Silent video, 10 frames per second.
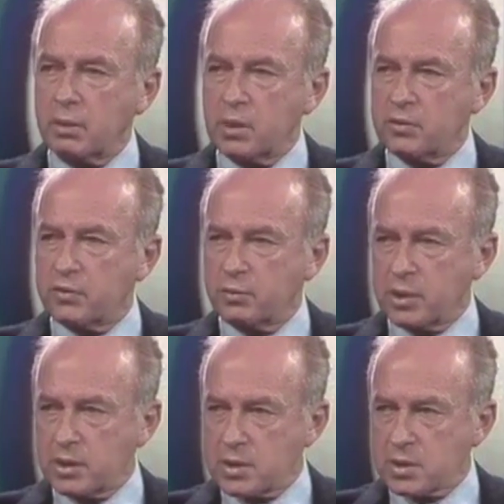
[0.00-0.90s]
to
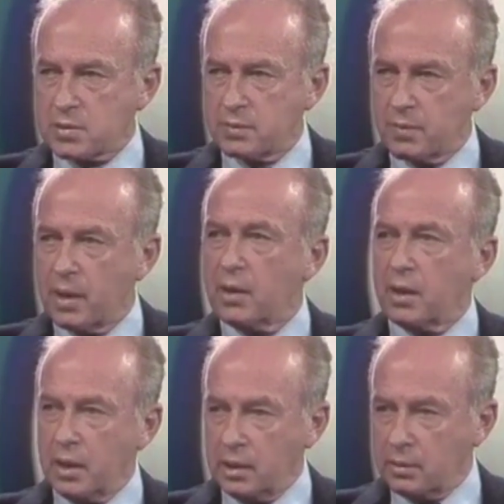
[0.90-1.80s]
sign the
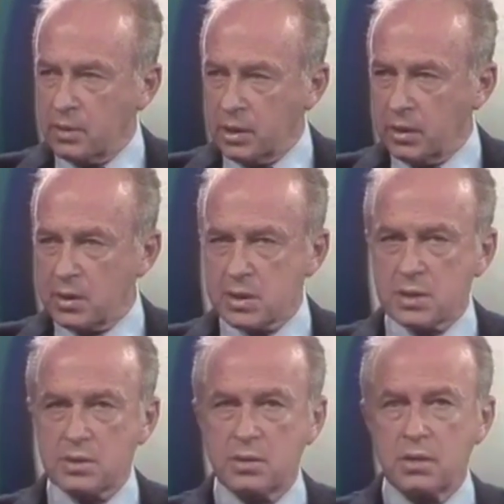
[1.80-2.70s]
framework agreement
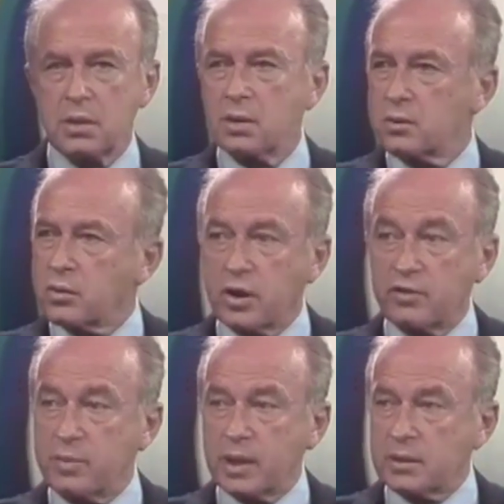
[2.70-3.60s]
for peace
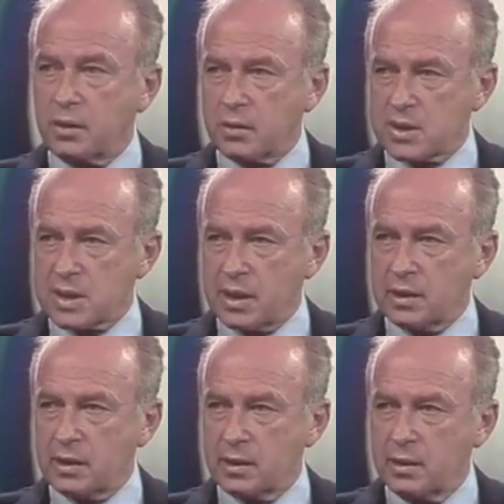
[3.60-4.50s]
in the Middle
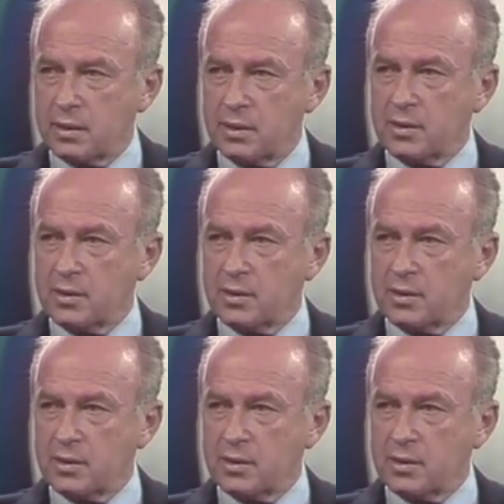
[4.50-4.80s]
East,